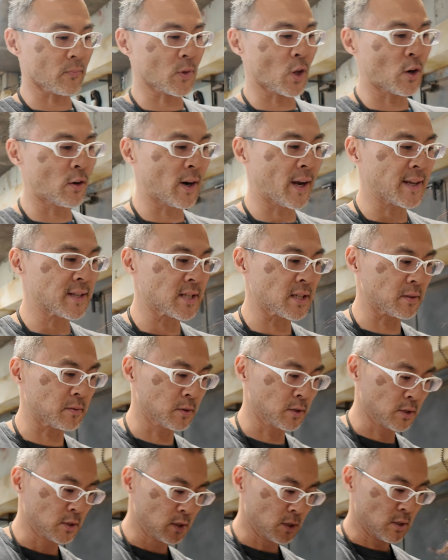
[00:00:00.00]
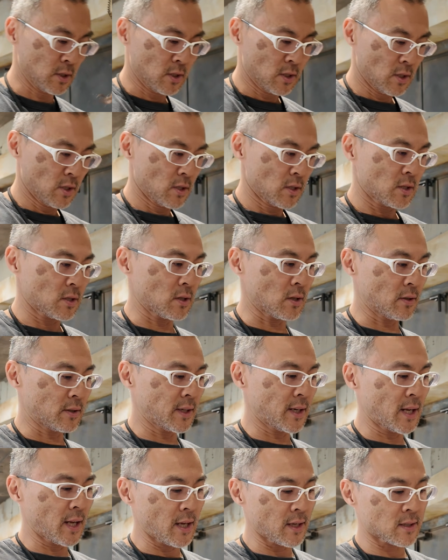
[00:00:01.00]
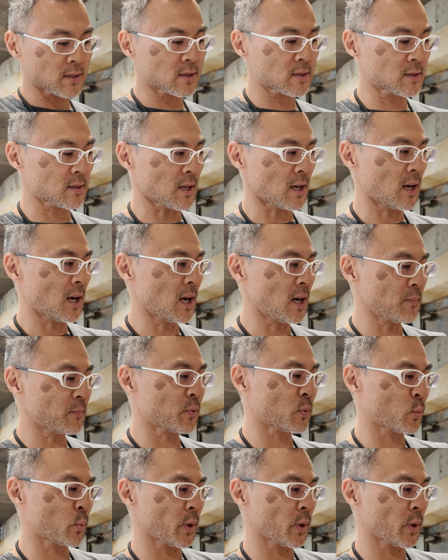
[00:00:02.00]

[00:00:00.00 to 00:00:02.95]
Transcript: Alrighty. So next up,